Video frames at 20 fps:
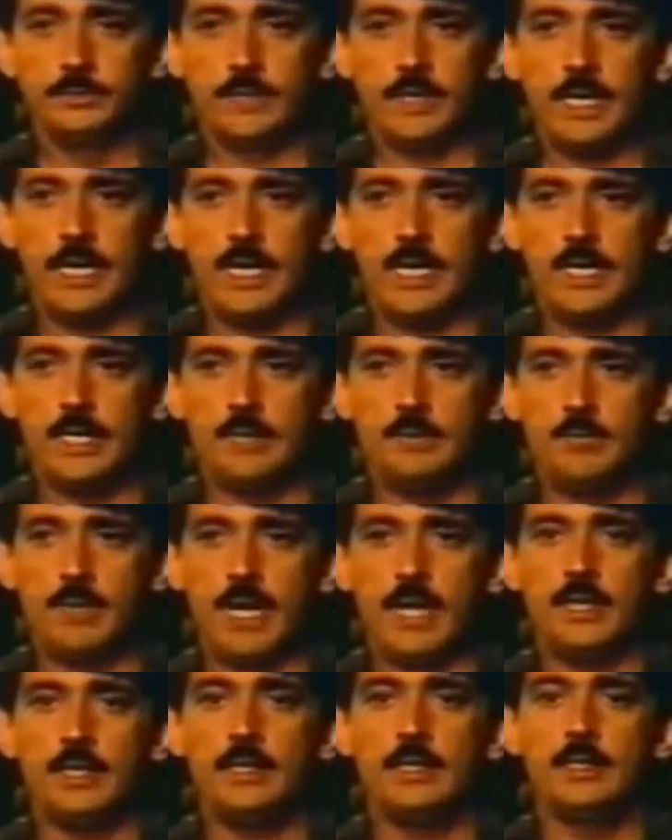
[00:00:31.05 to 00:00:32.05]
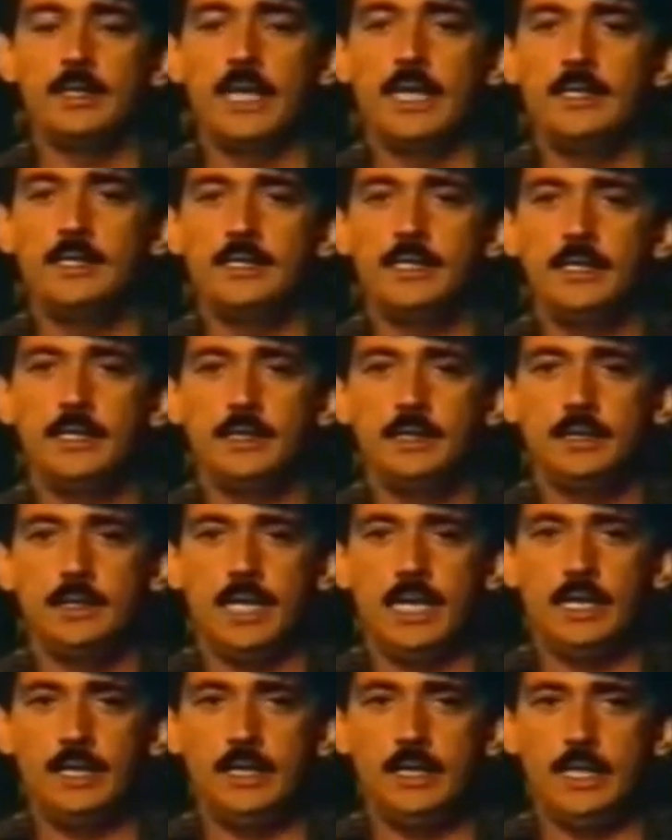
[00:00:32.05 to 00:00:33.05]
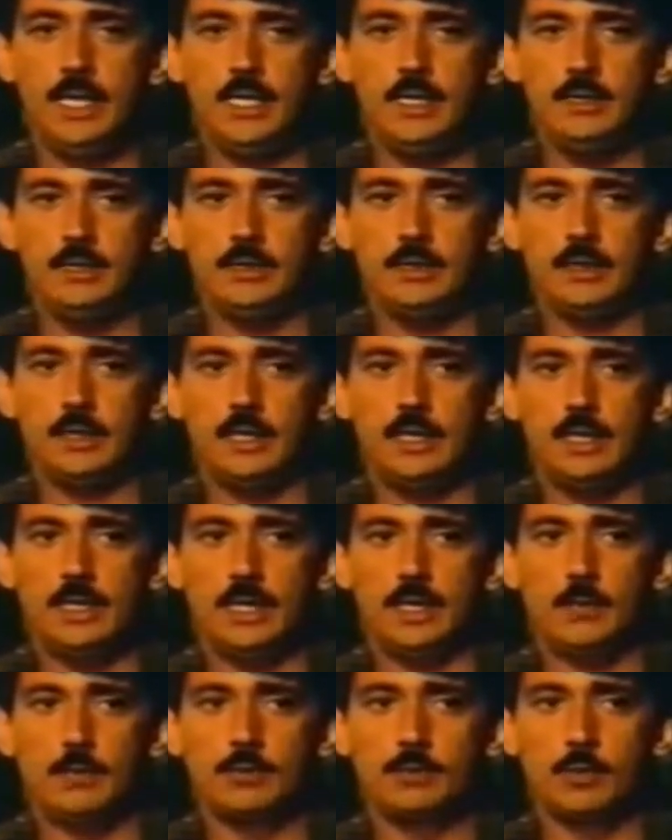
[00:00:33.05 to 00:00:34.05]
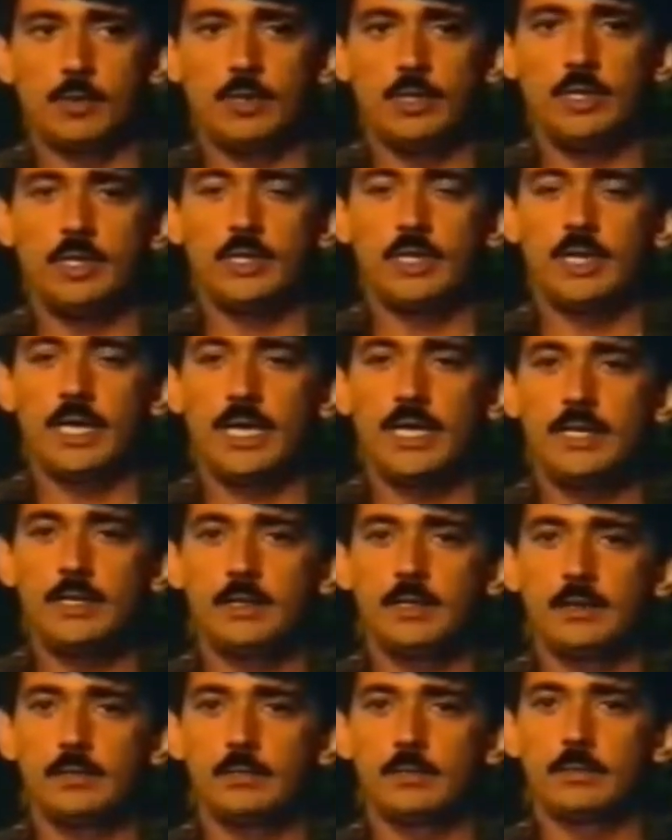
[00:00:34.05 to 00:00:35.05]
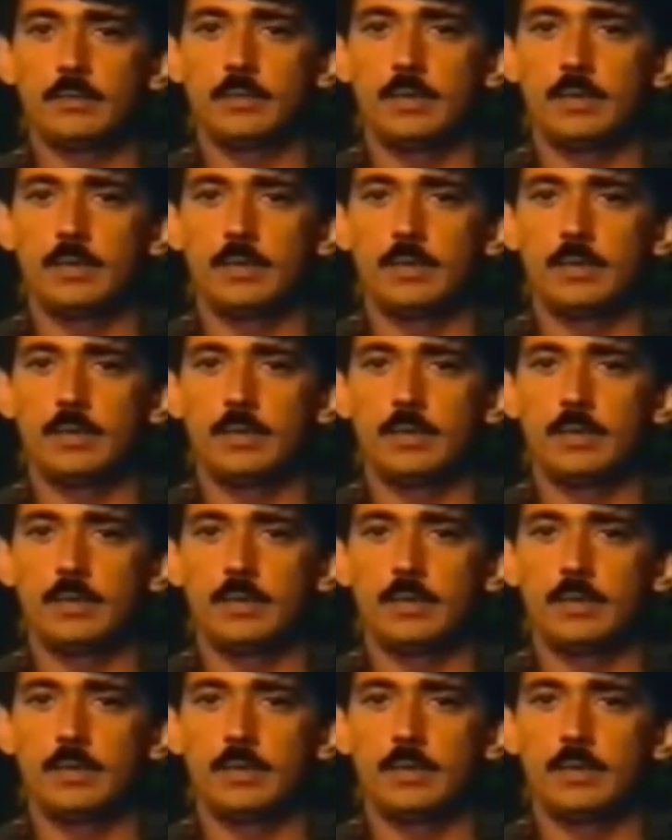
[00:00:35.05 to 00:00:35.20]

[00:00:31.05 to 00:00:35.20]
and back in 1988, I was working in a nightclub,